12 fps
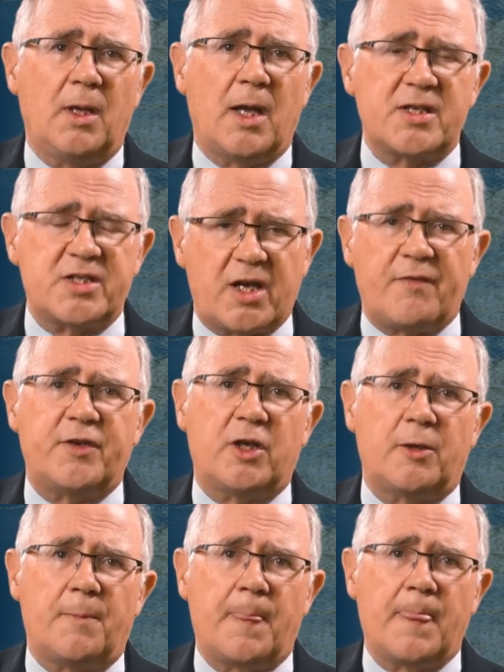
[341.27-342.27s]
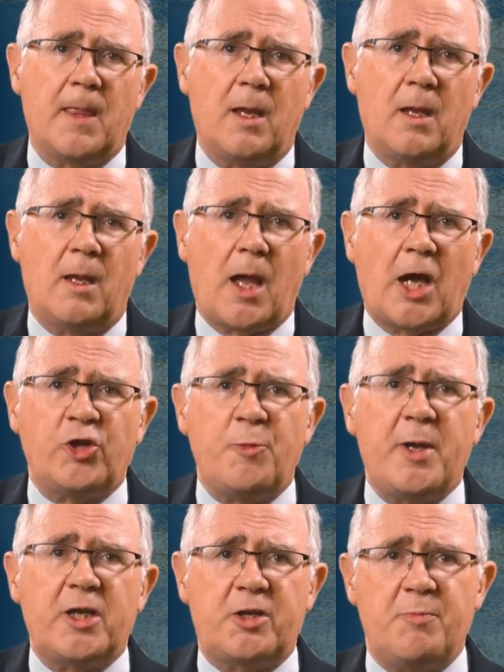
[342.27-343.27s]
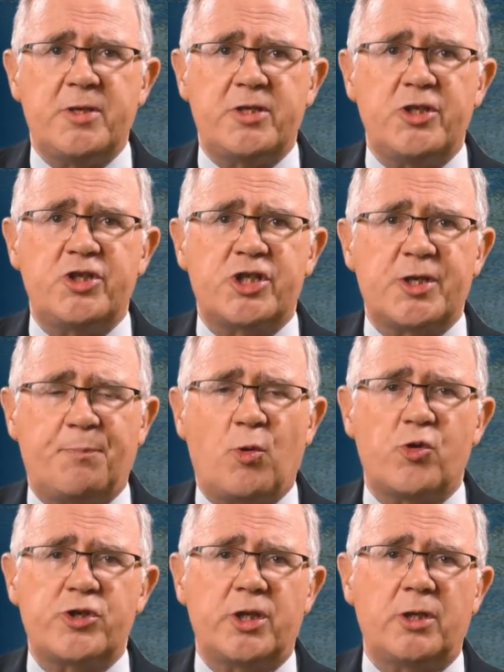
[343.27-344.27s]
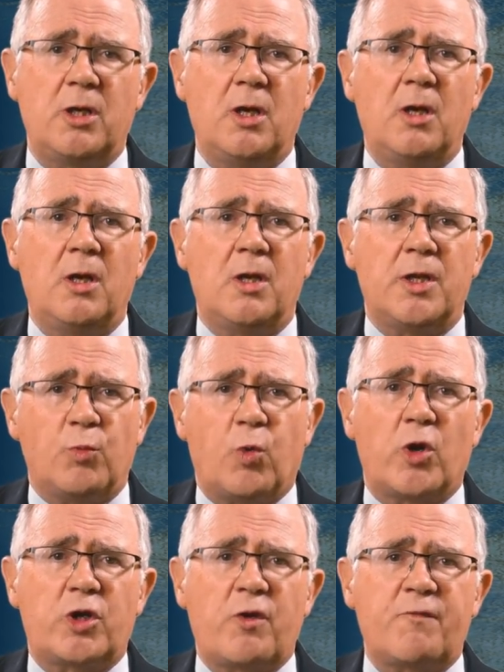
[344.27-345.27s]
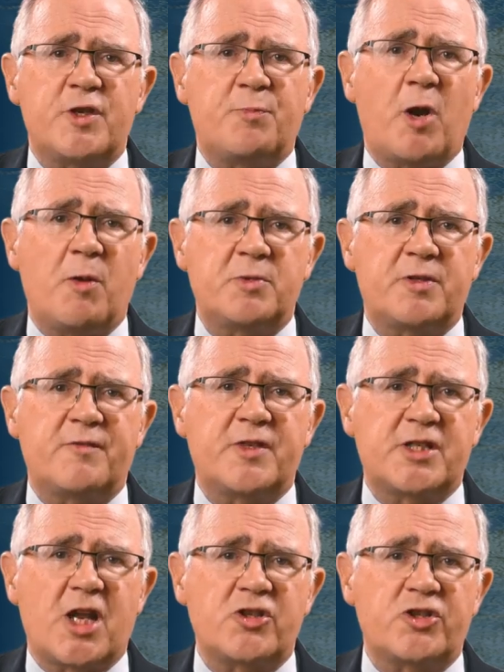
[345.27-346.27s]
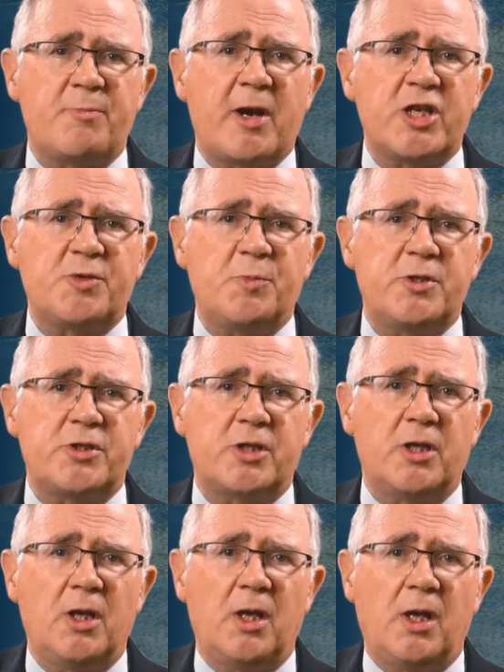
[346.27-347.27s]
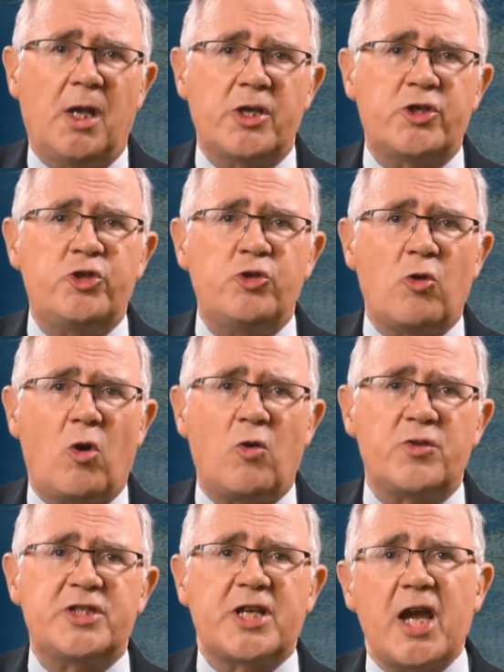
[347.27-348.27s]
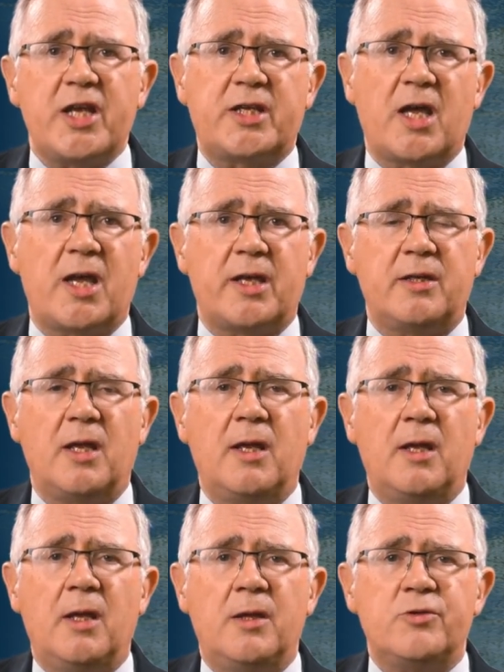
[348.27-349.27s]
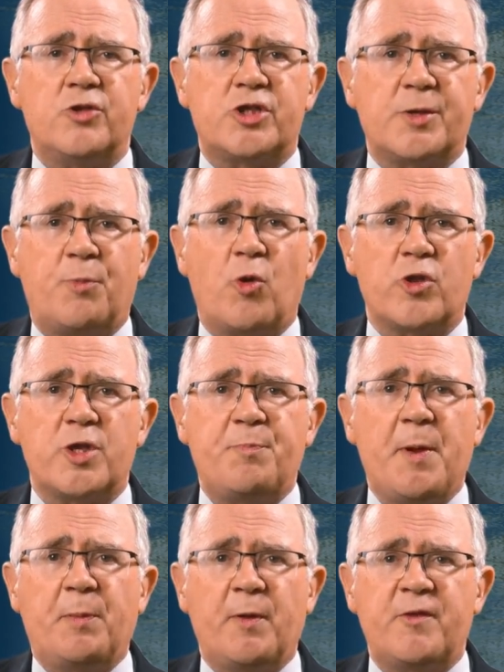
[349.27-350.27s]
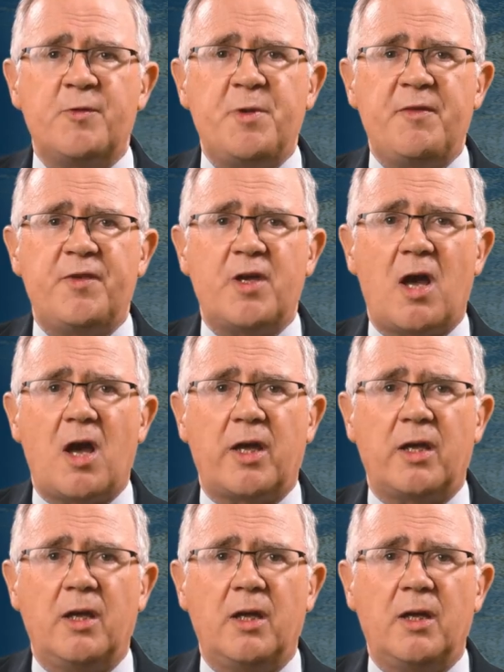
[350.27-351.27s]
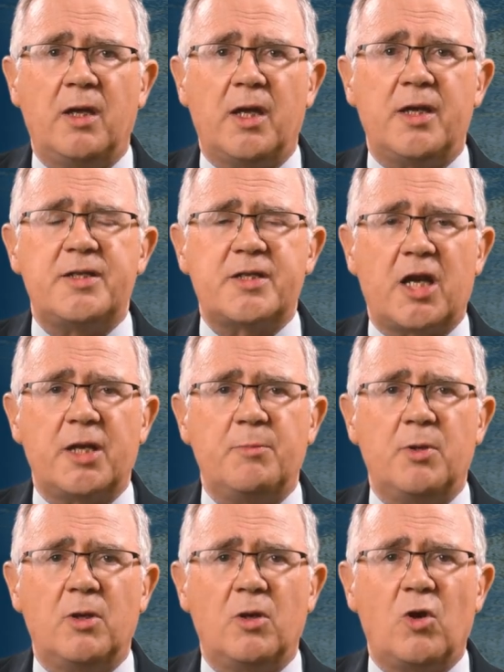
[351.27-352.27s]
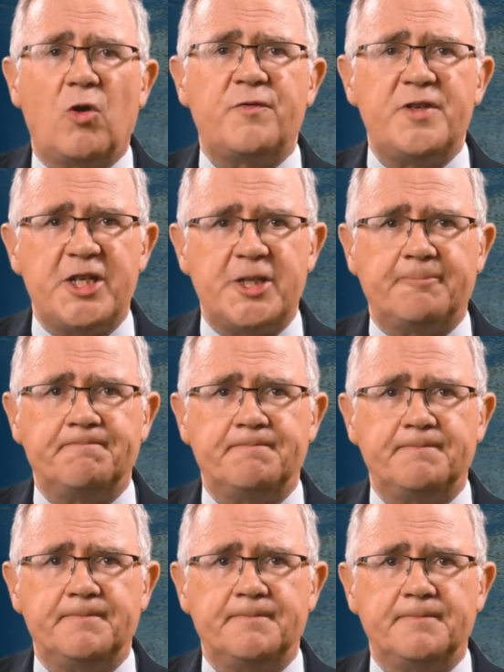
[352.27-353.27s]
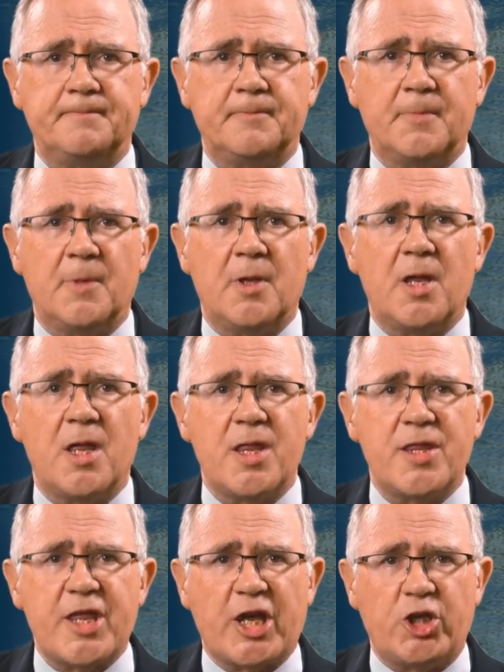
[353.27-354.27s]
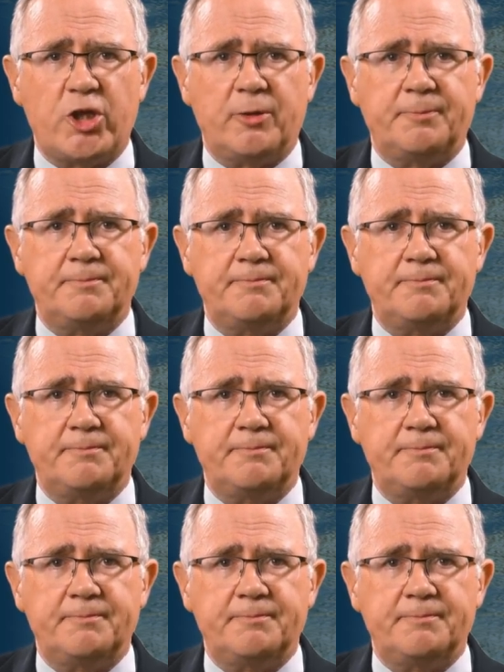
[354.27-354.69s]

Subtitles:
As Governor, I remain committed to supporting the work of the Department of Disaster Management and to do all that I can to support the people of the BVI in time of need. Thank you.